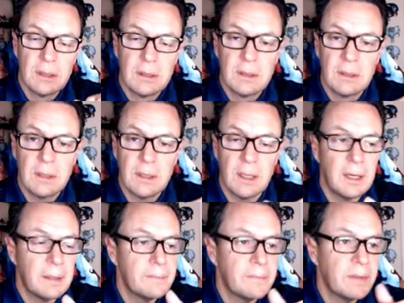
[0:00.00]

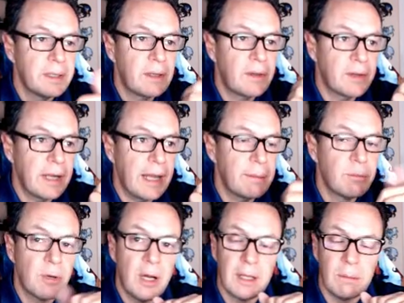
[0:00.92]
Um, another guy brought
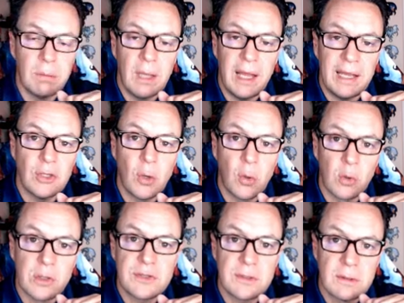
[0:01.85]
a blind
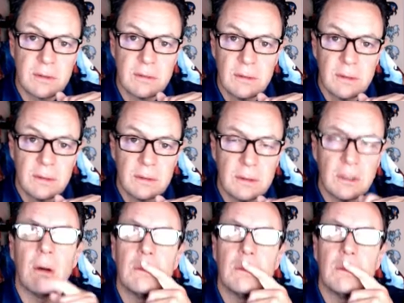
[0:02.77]
horse. No,